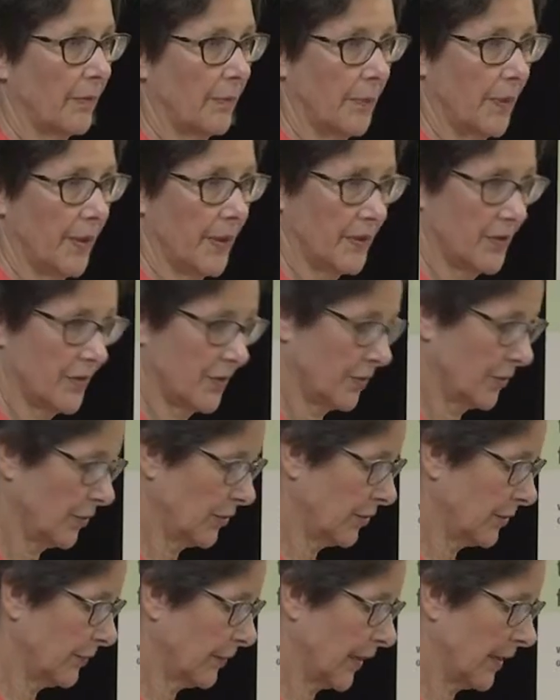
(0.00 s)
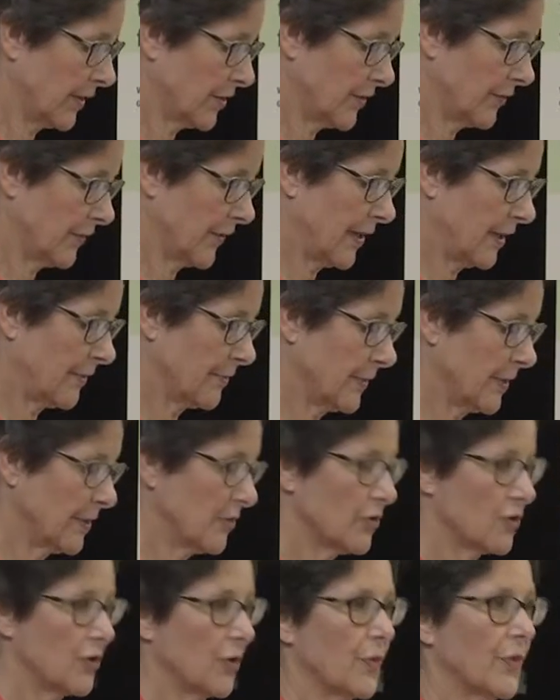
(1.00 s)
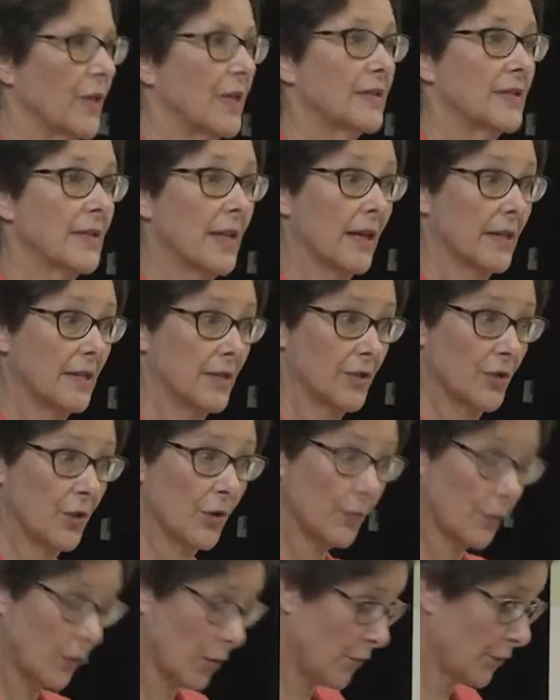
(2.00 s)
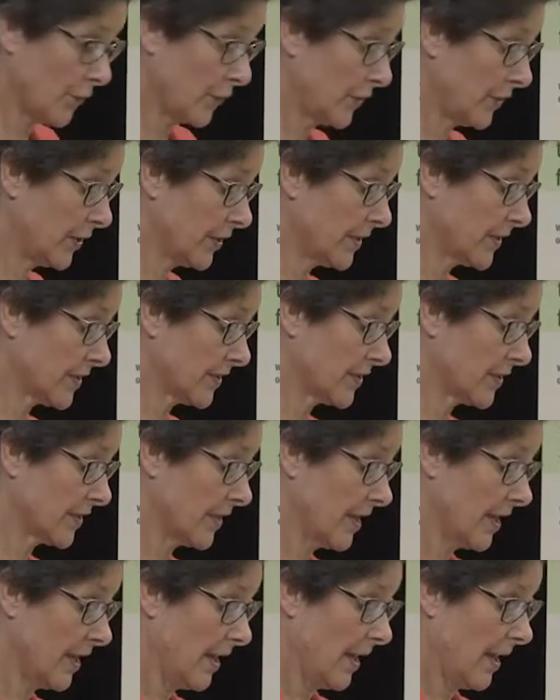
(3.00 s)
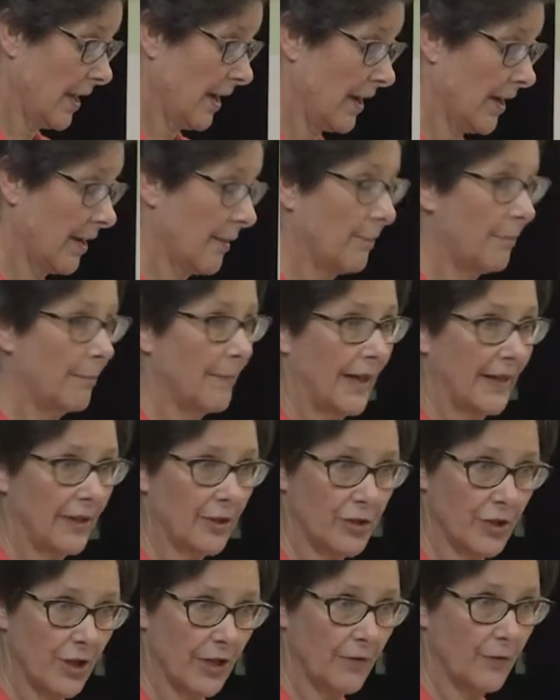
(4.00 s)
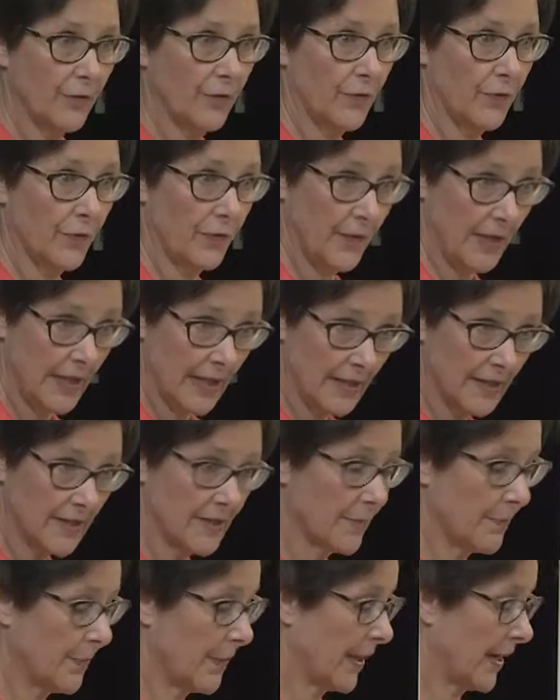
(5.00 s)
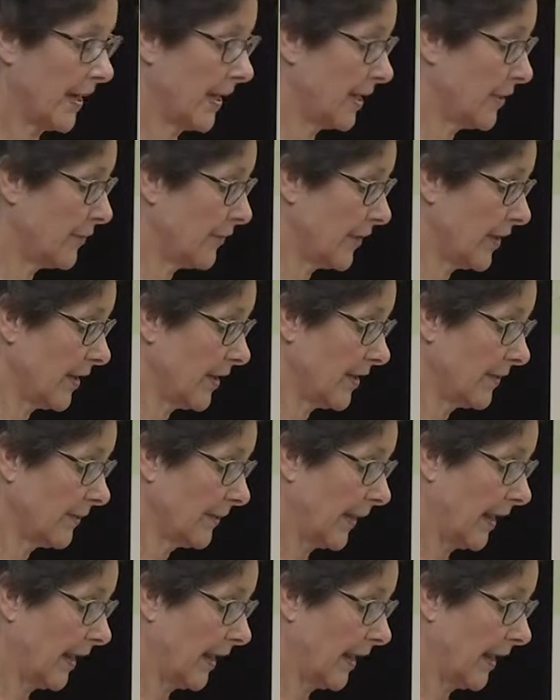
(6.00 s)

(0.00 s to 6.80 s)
personal development, so things like self-confidence, managing feelings and behavior,